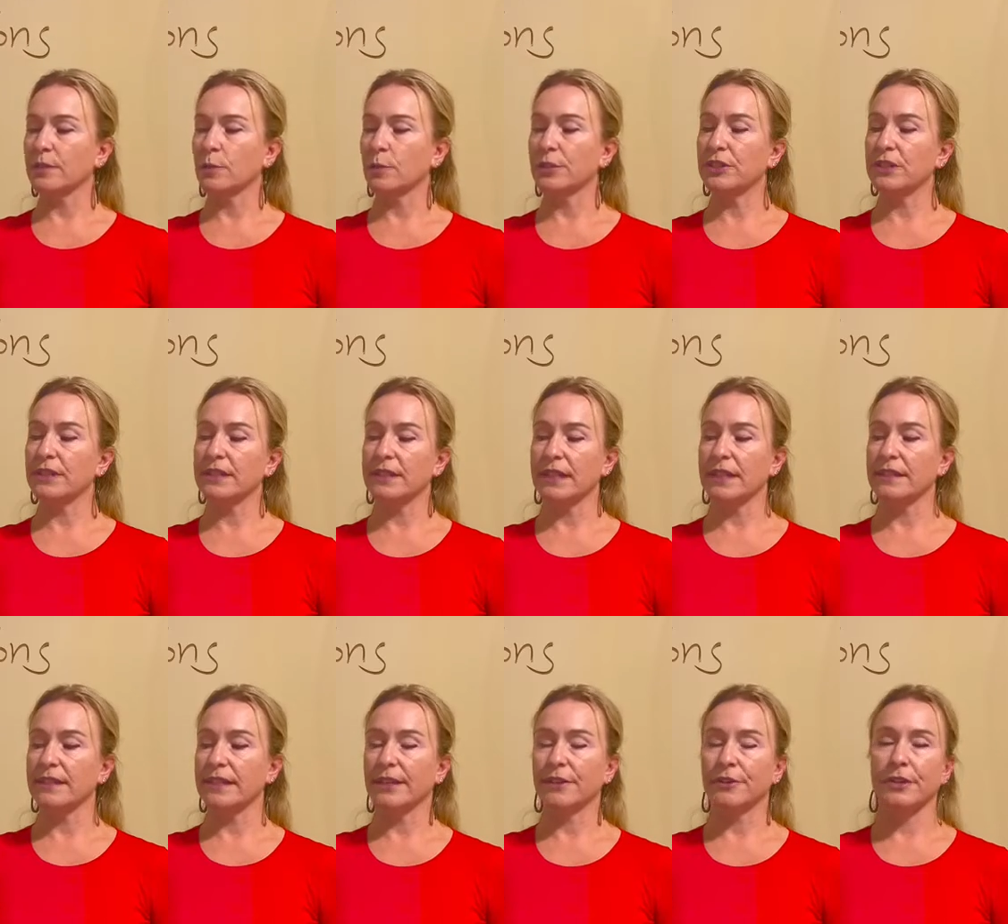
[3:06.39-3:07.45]
which is less
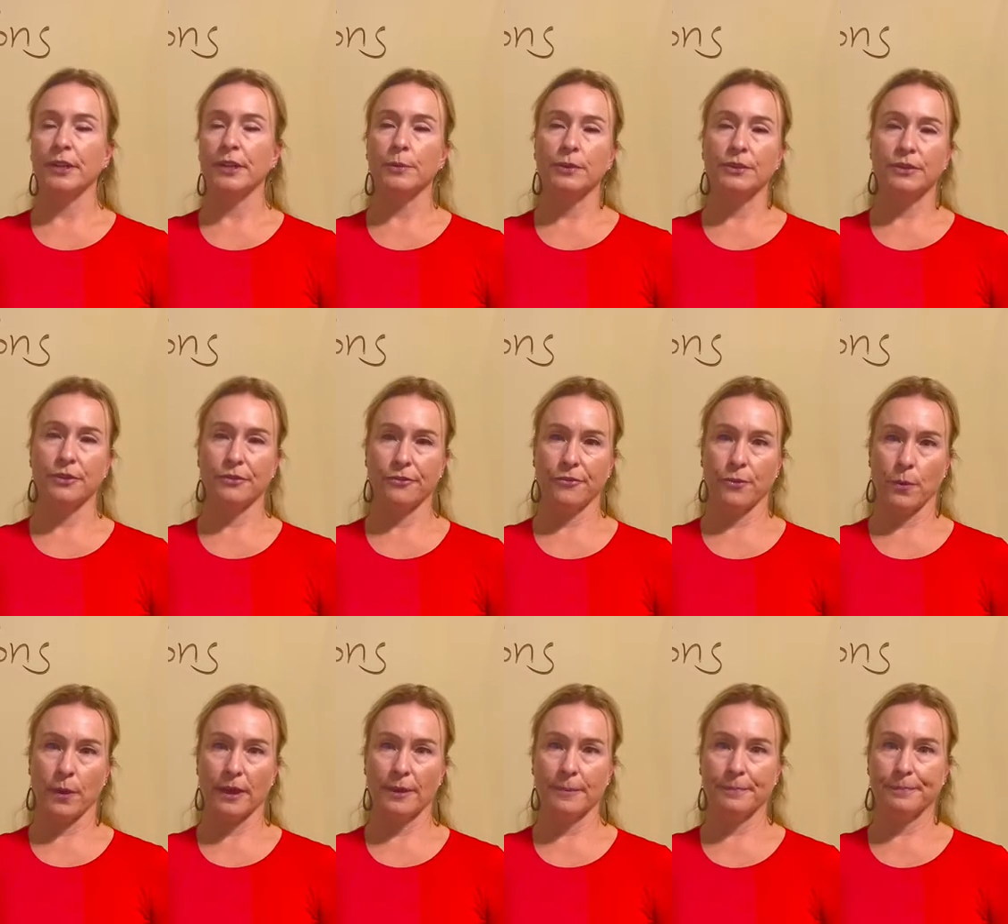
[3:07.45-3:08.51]
than or equal to
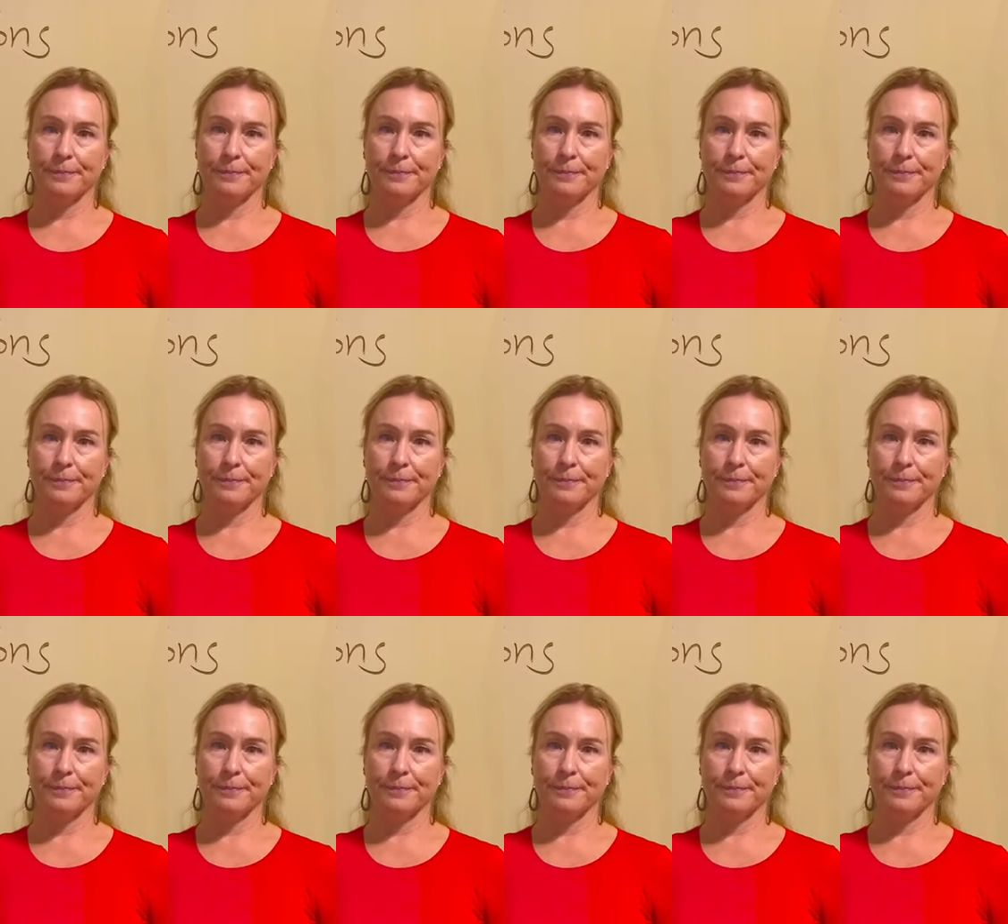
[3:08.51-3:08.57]
4.